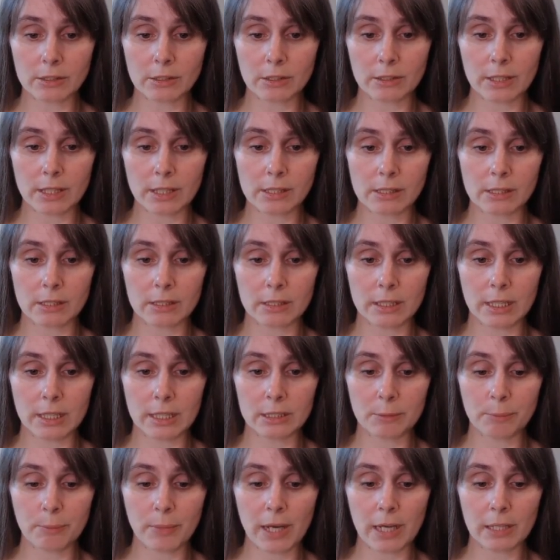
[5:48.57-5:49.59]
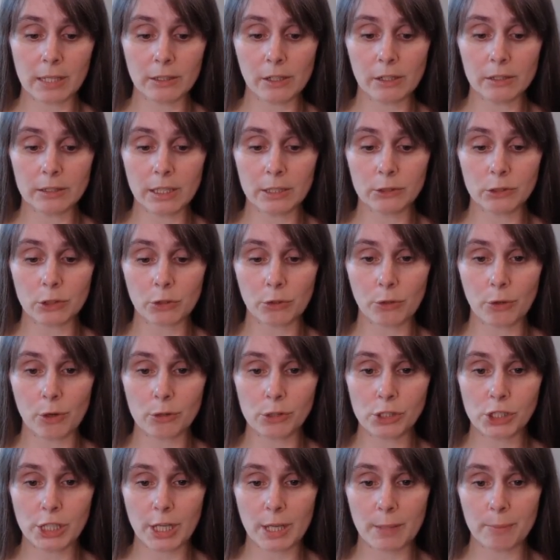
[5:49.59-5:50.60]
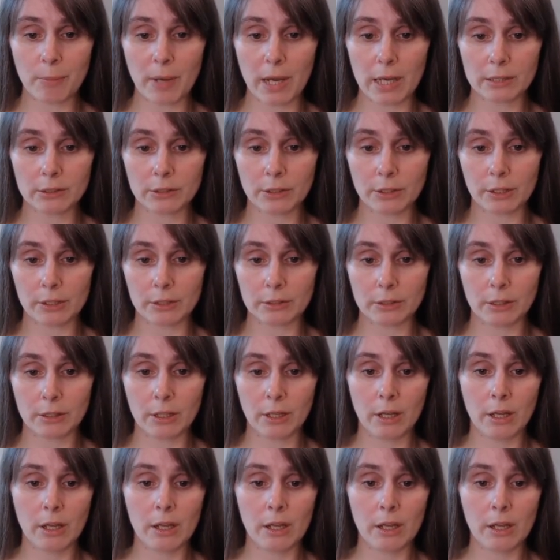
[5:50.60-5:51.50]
So there's a knit pattern and a crochet pattern.